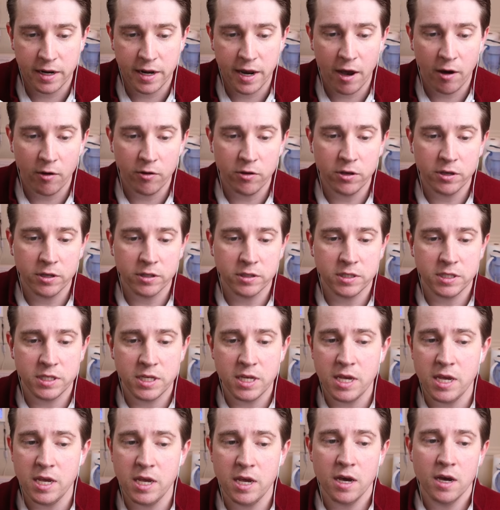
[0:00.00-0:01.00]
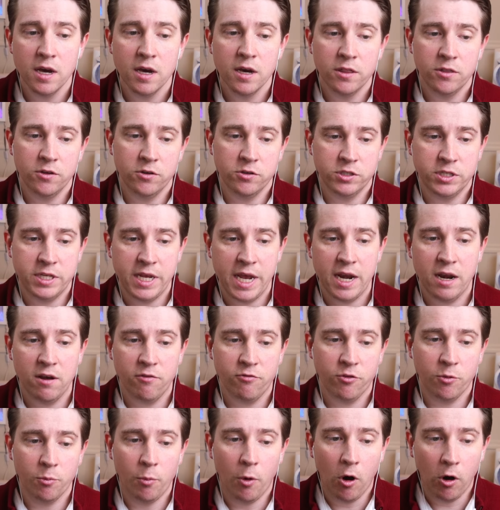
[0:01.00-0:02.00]
Now you can see there's data
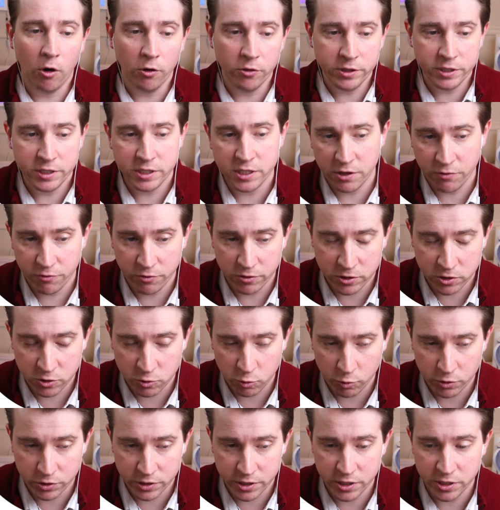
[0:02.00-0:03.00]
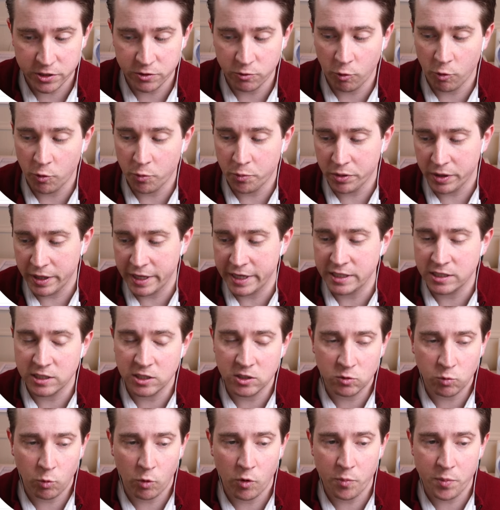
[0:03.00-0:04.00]
from all these different sources or
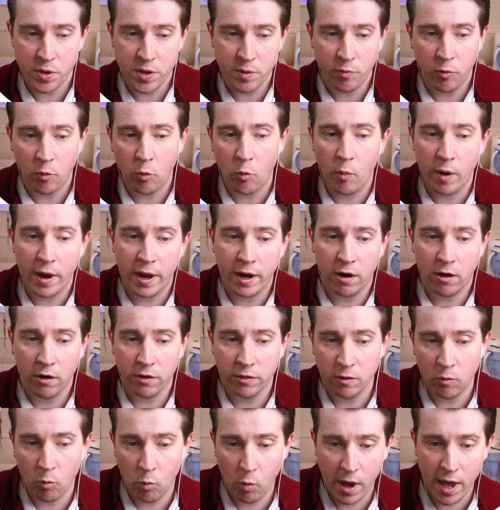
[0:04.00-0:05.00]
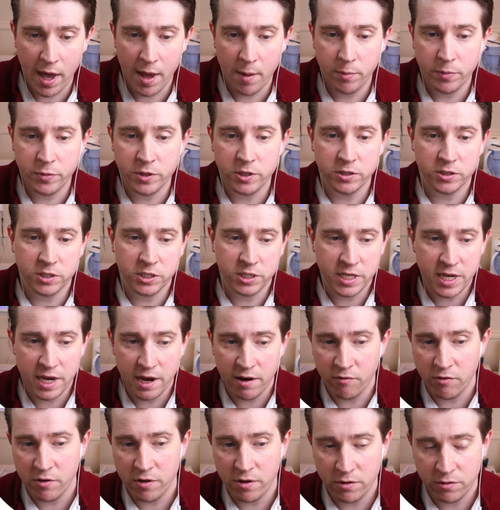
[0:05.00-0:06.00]
places where people went on the web to see
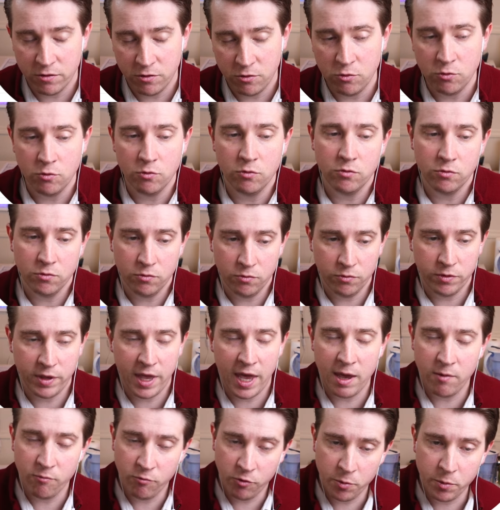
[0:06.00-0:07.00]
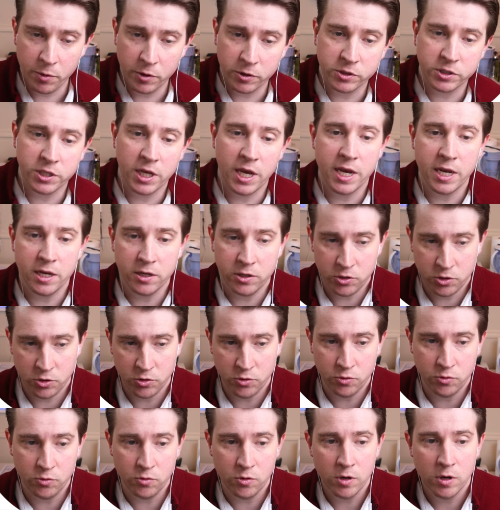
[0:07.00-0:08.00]
came from your site
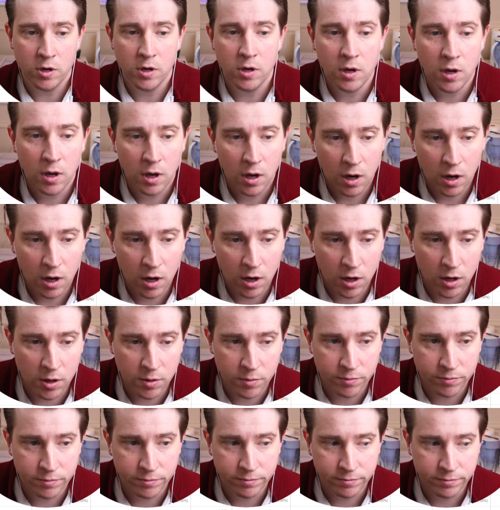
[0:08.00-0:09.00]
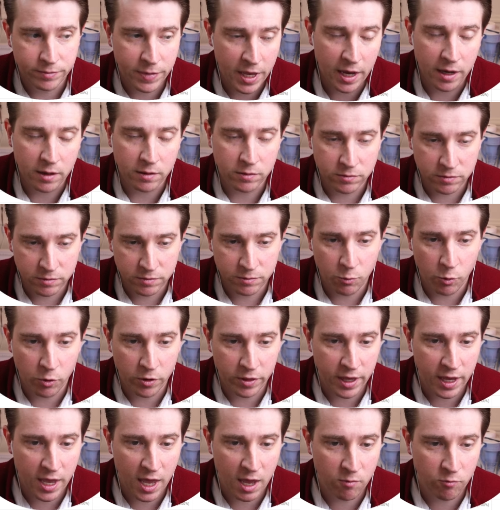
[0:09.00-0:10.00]
to, where
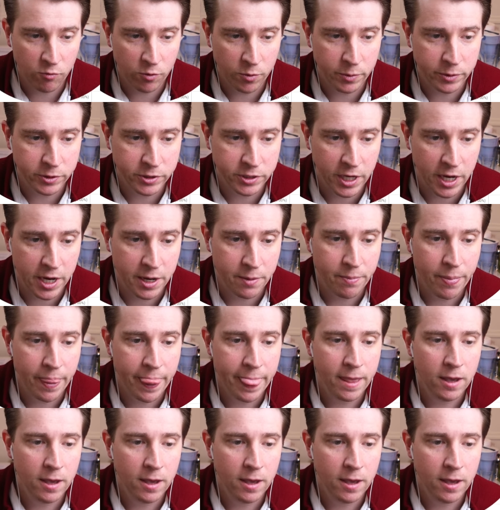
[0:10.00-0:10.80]
they came from your site.